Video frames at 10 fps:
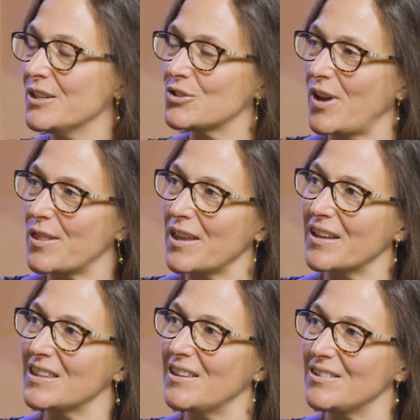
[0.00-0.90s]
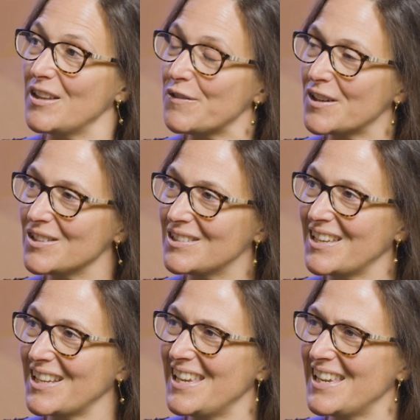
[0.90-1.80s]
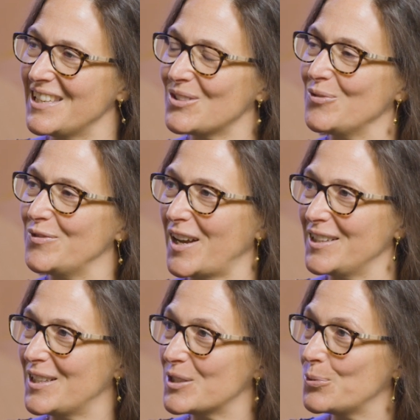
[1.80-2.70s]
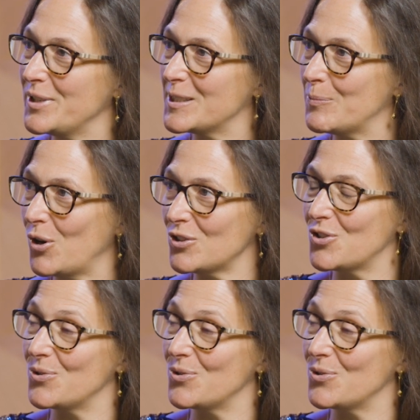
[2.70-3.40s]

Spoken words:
So I think the difficulty is to find the sweet spot.